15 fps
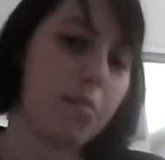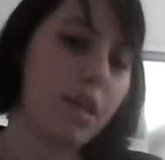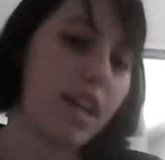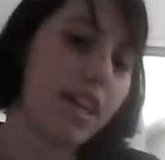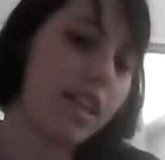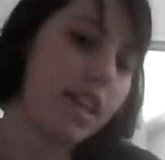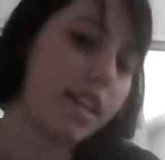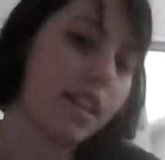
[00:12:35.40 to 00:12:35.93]
But
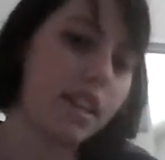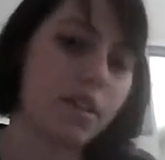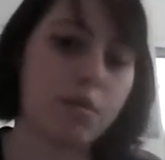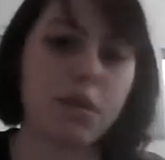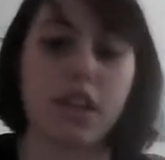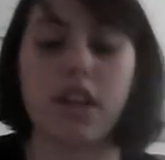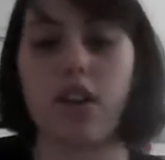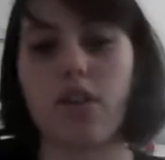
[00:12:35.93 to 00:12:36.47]
I think that's
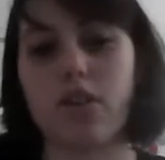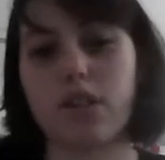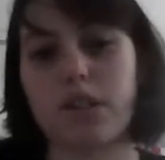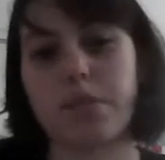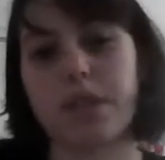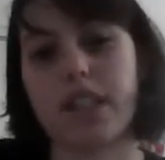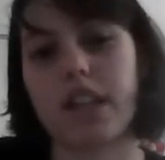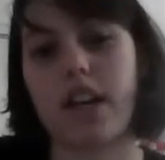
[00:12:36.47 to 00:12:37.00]
really
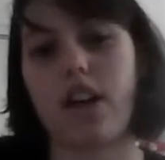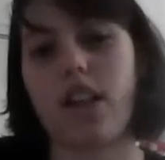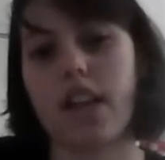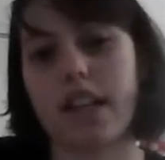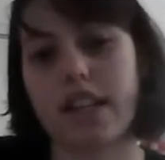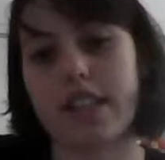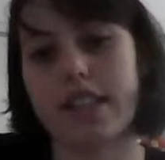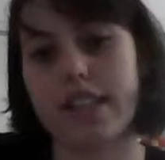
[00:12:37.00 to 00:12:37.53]
ultimately all
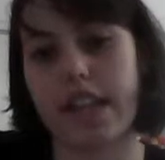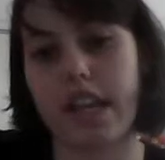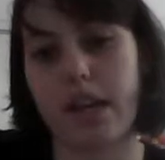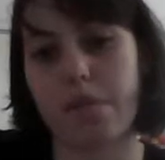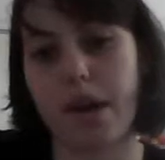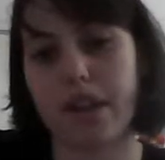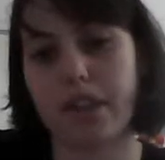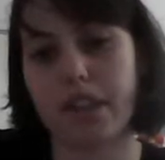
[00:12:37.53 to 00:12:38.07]
I can say
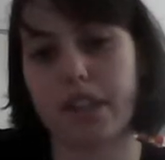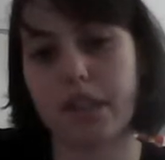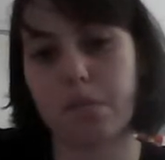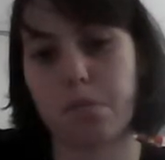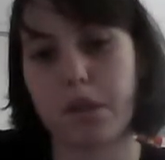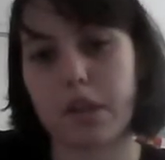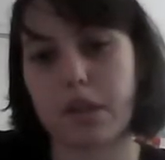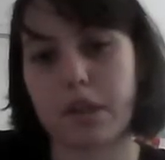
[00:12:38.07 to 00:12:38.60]
about this
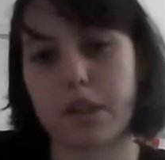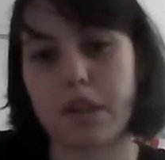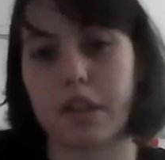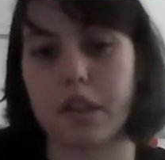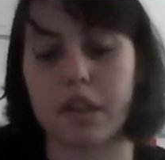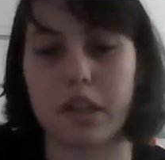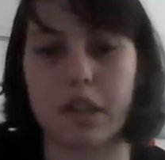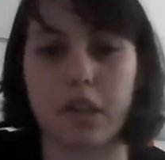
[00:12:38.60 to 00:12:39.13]
book.
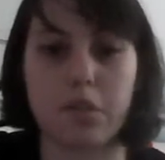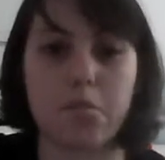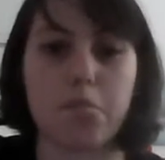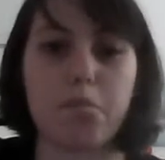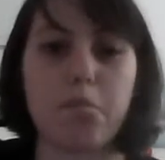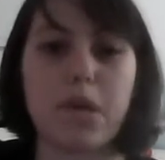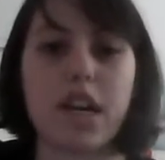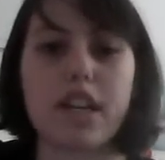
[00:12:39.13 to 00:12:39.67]

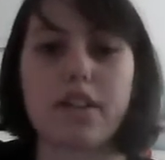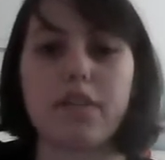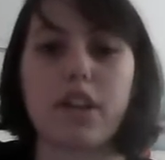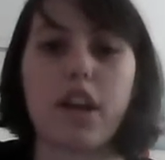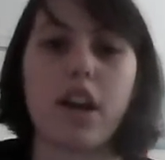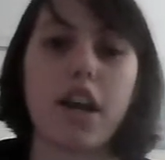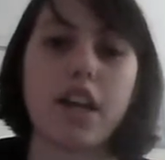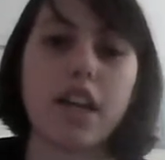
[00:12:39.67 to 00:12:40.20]
But if
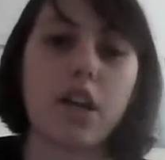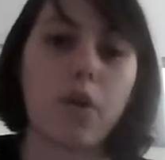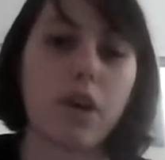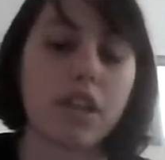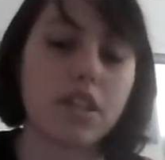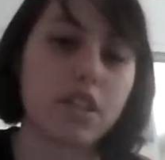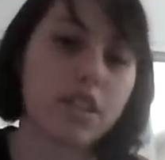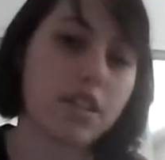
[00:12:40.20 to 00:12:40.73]
there are any
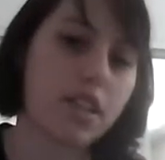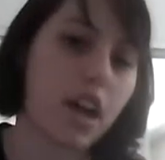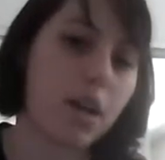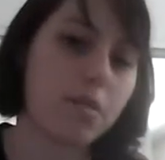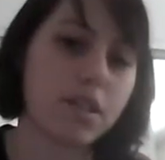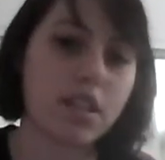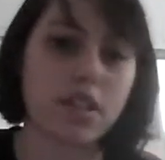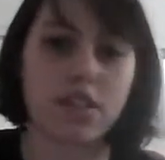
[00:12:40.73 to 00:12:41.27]
questions,
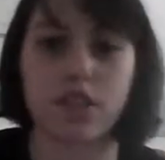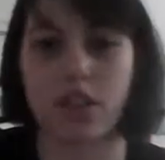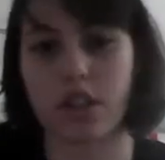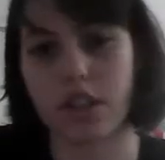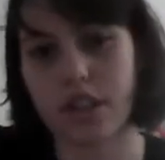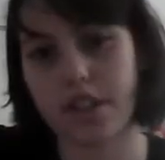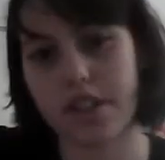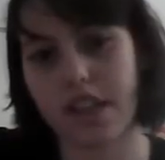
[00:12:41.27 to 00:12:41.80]
comments,
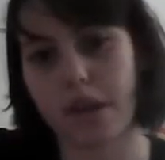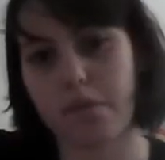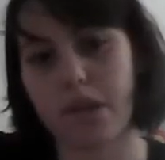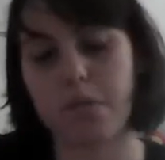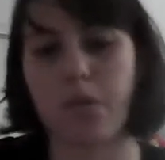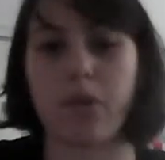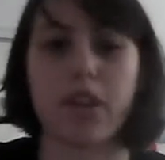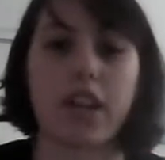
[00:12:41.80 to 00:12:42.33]
concerns, I'd
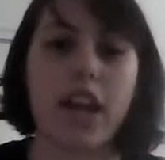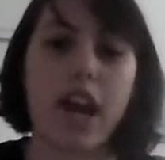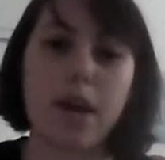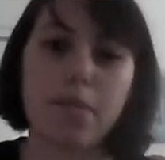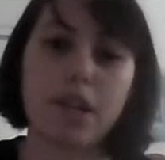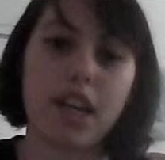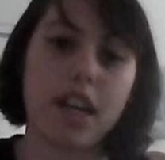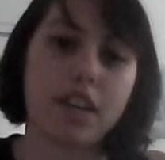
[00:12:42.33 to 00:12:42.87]
be more than
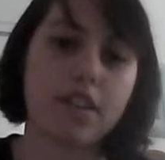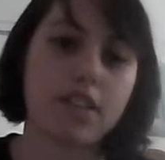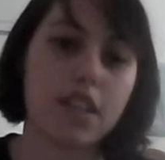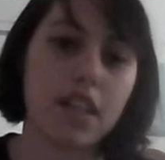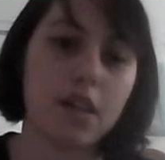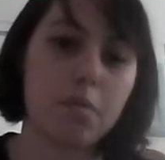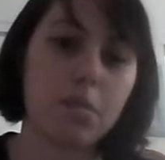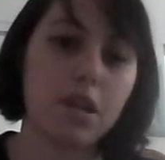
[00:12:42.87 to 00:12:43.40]
happy to answer
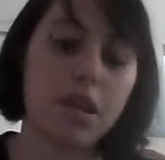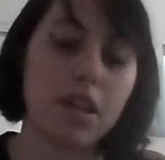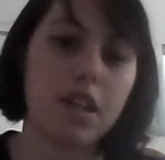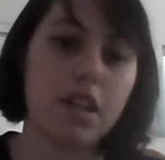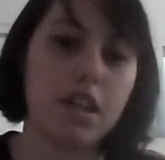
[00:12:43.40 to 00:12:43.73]
them.